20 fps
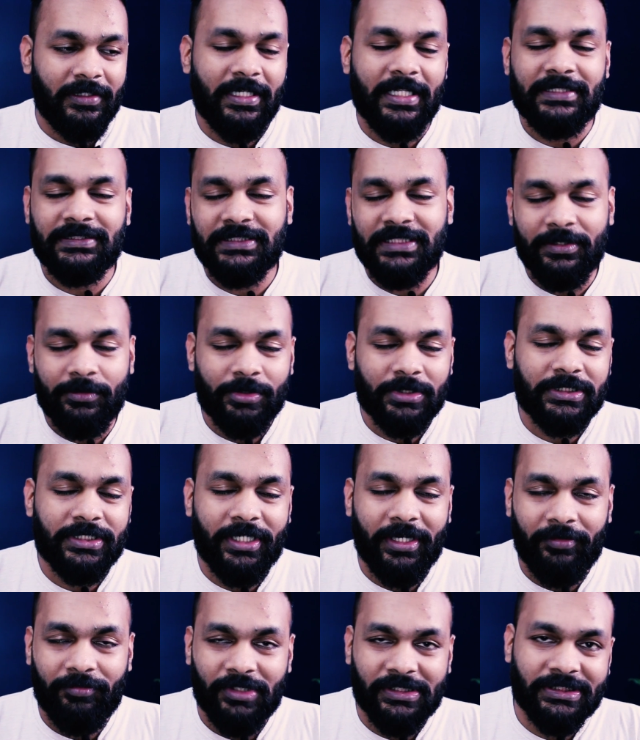Let's see what
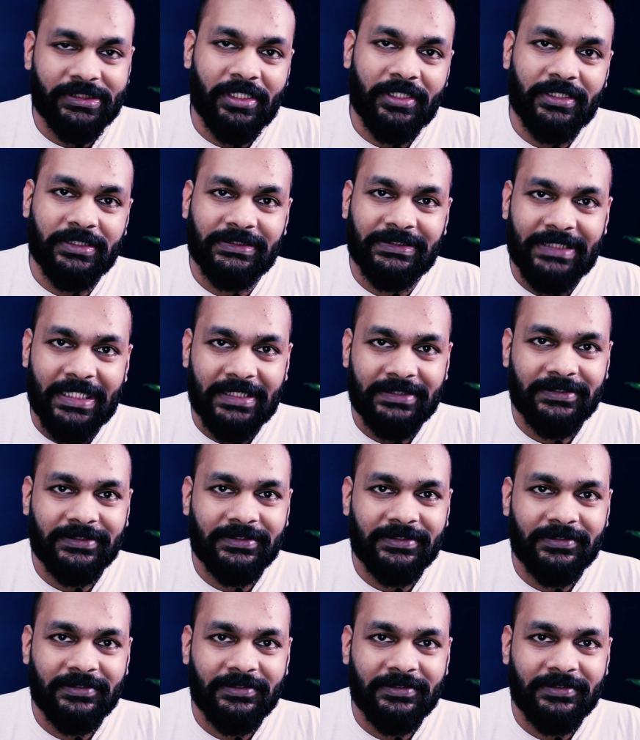Ravishankar says.